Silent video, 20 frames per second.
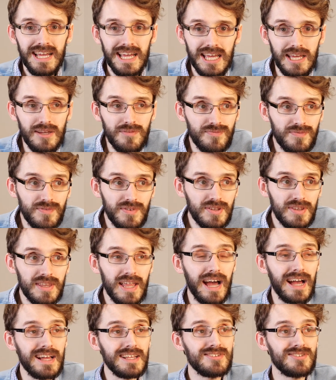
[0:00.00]
If
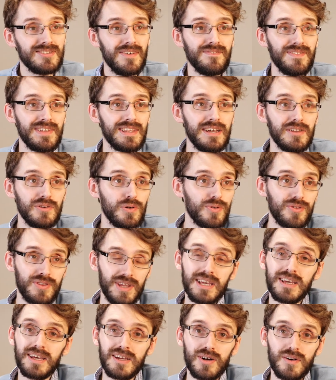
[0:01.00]
that is something that you're
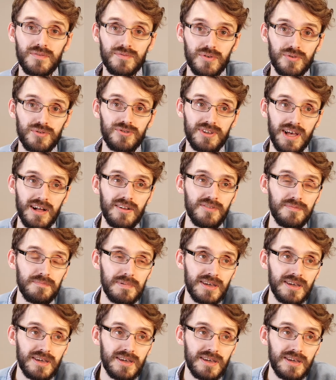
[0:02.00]
thinking of yourself,